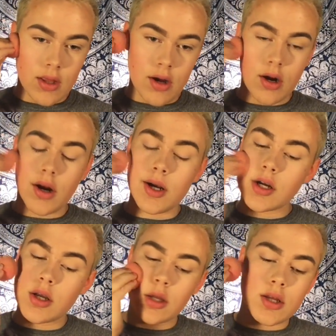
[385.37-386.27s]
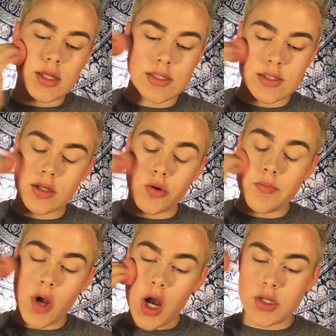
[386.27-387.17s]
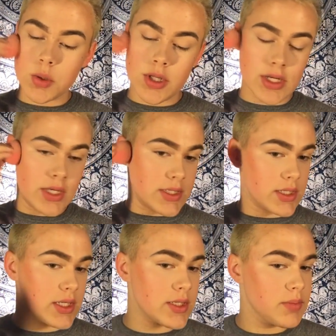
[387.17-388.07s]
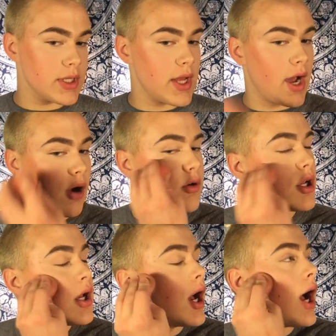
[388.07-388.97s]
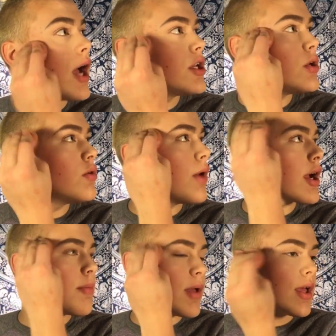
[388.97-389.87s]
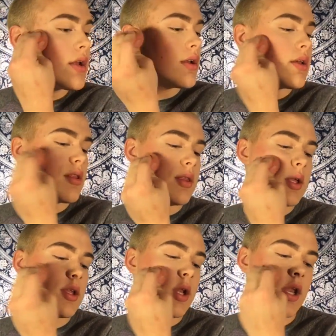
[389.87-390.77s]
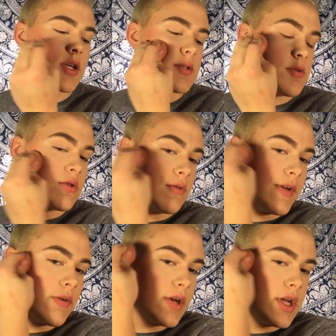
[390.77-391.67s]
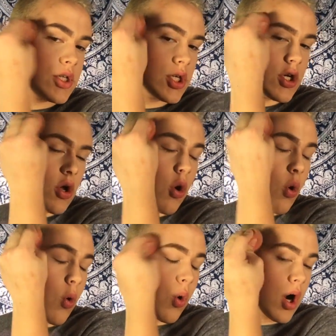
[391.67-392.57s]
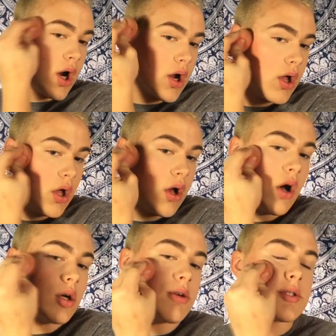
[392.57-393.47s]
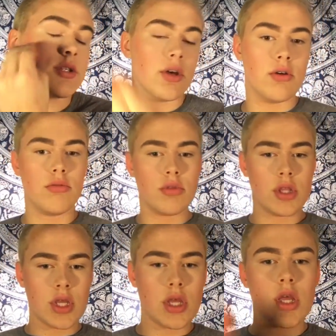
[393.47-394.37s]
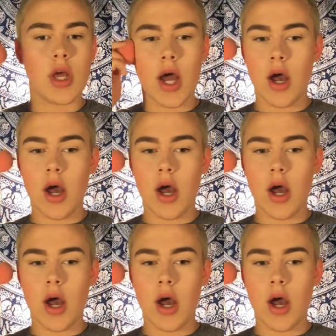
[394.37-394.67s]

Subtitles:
or a cream contour that doesn't like to blend out, I do recommend the NYX Mineral Foundation, or also the